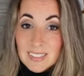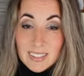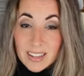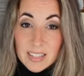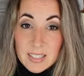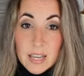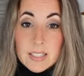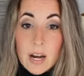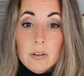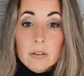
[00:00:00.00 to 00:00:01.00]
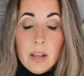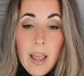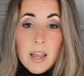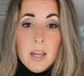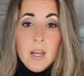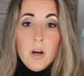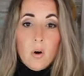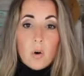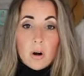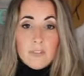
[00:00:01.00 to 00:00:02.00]
likely size down, okay?
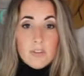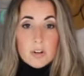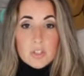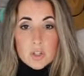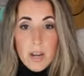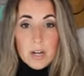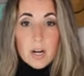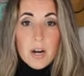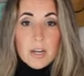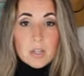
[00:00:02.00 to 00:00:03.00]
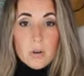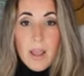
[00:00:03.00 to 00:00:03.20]
Or if you're straighter and don't